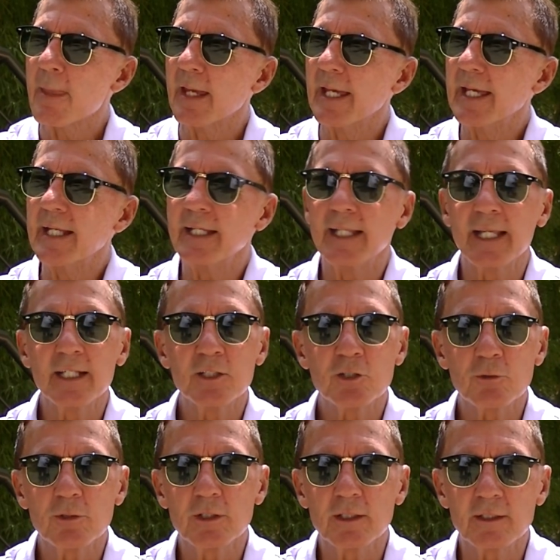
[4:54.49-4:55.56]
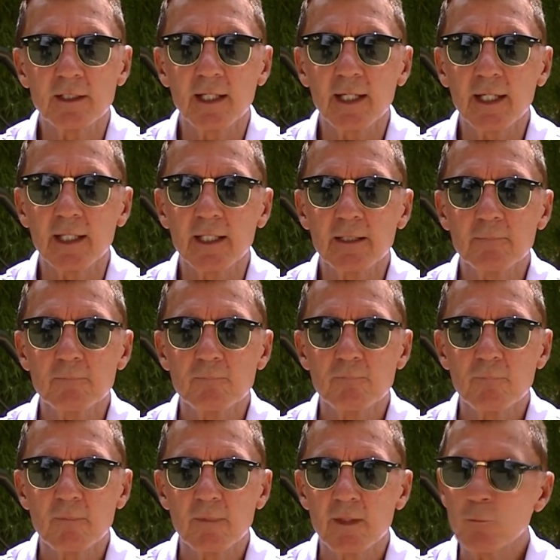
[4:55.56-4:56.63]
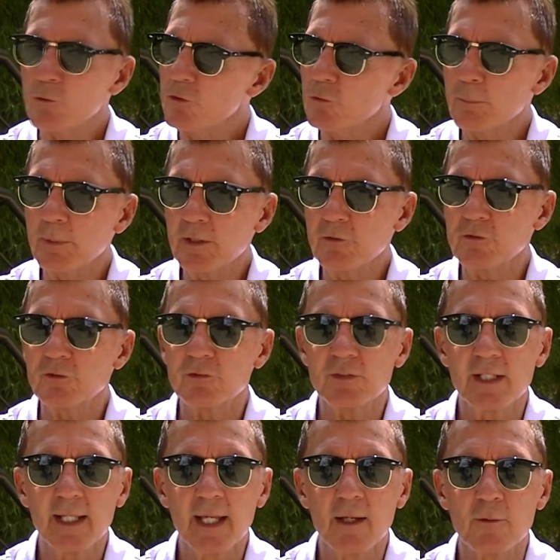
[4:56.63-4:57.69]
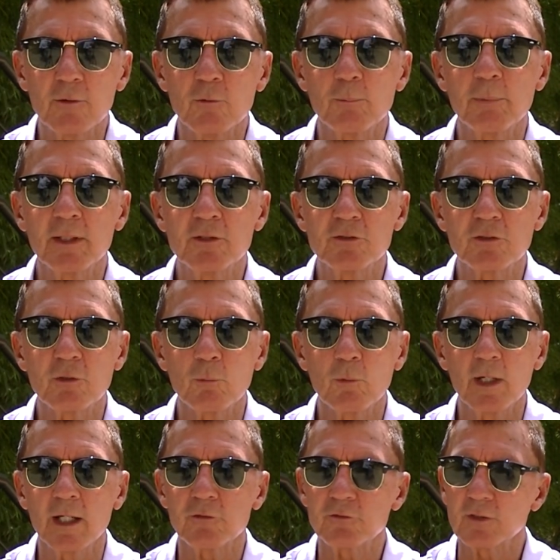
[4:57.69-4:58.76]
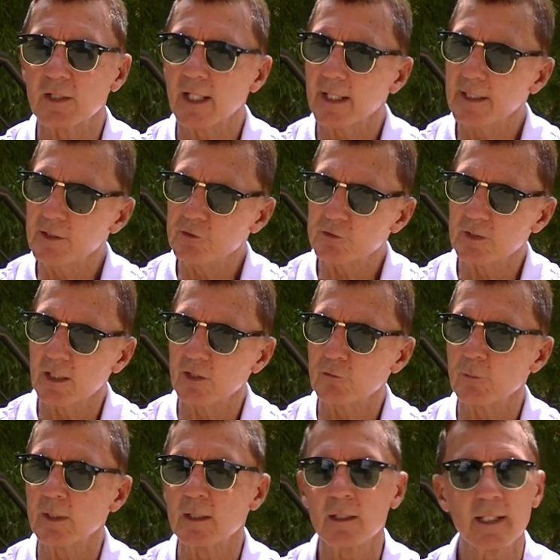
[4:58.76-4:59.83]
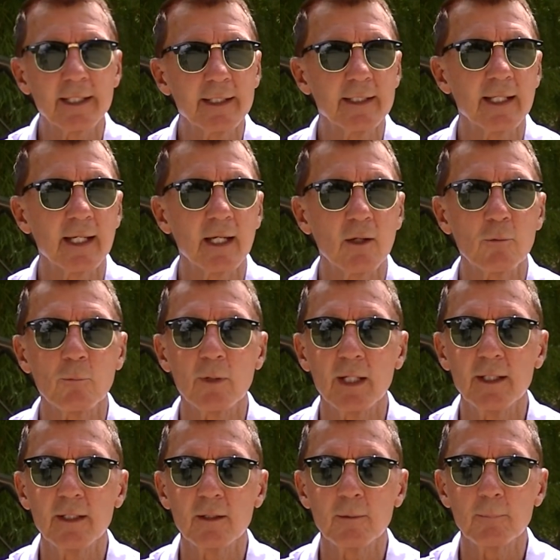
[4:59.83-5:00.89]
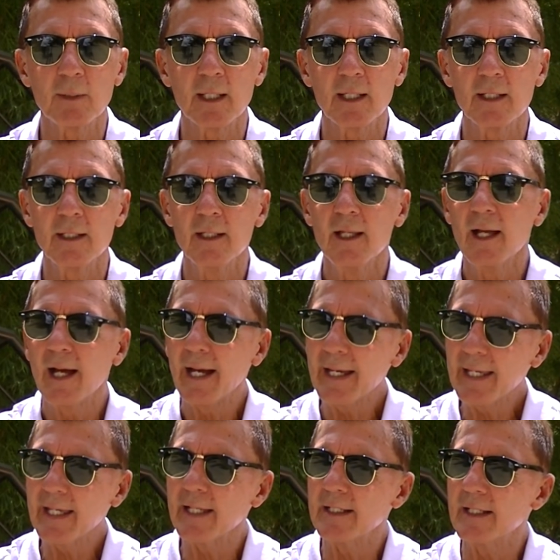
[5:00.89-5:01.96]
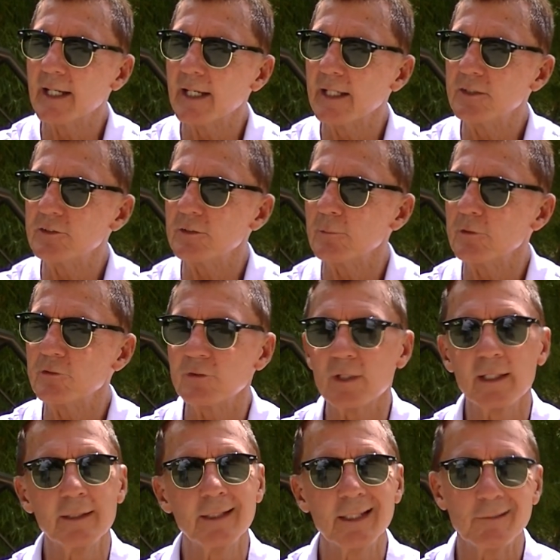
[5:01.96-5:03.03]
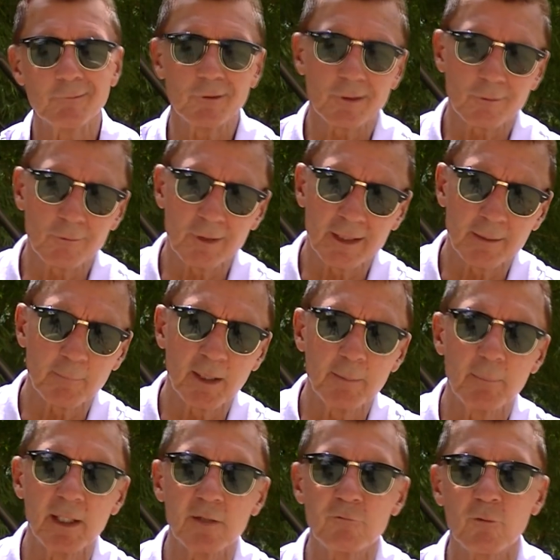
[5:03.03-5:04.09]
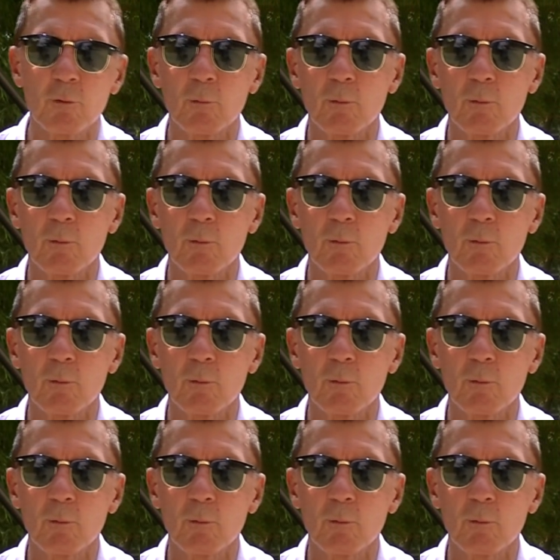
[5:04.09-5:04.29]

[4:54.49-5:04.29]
And then during the day, there was no place to sit down, no place to rest. A lot of these guys went and laid down, read in their bed. I had guys that would say, "Hey, Dave, you want to go lay in my bed for a